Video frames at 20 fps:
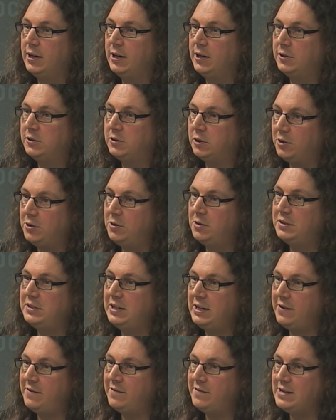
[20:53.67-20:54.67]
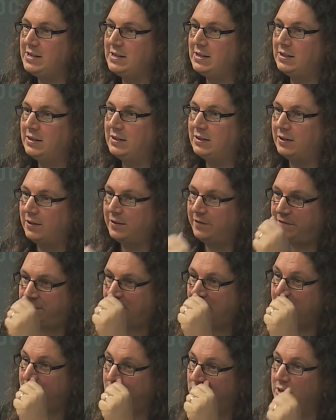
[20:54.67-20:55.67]
So using this
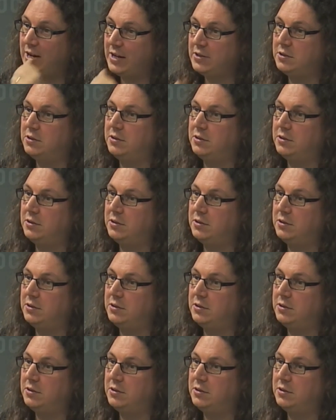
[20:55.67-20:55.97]
Facebook as